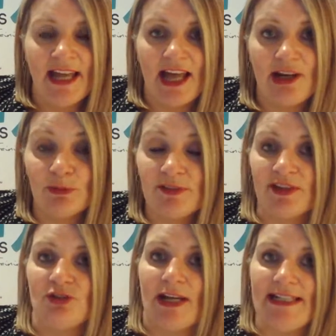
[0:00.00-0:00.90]
and I'm
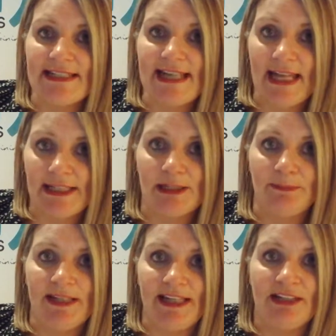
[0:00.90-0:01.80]
also trained in
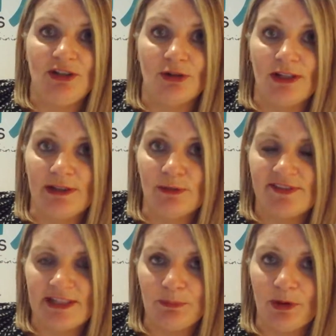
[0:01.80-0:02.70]
NLP,
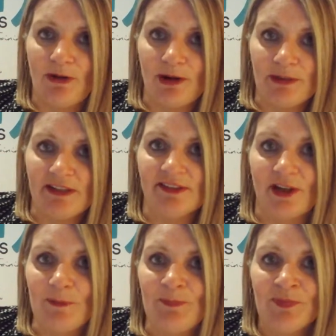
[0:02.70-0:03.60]
neuro-linguistic programming.
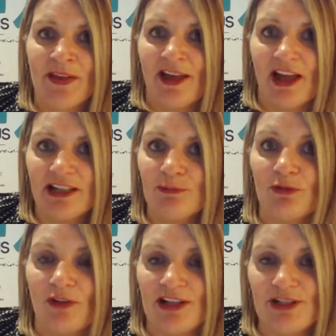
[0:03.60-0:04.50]
So I can
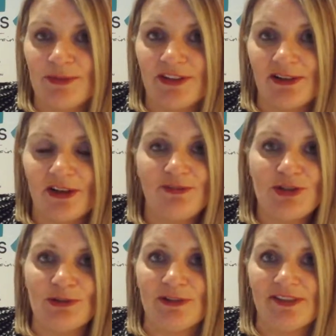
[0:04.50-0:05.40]
provide you with a lot of
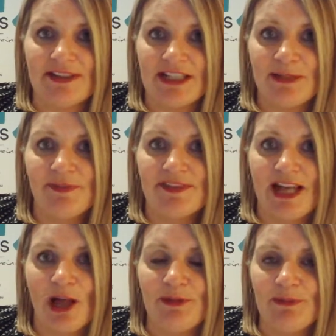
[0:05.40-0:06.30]
tools and tips to
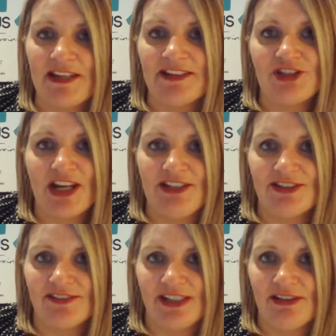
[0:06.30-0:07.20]
help you make the
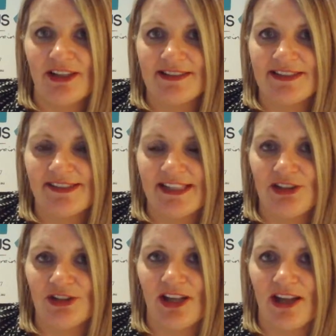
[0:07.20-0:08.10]
changes that you'd like to see
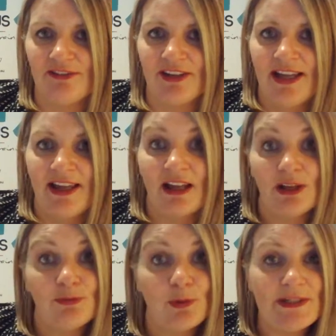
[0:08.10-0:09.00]
in your life. I
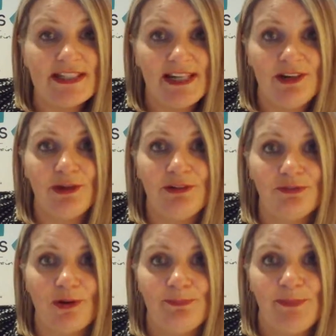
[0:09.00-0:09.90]
look forward to hearing
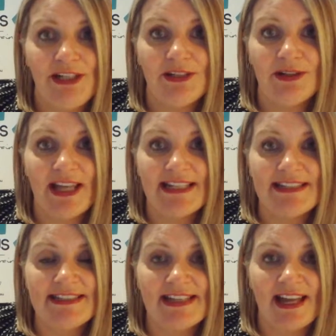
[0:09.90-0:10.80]
from you, and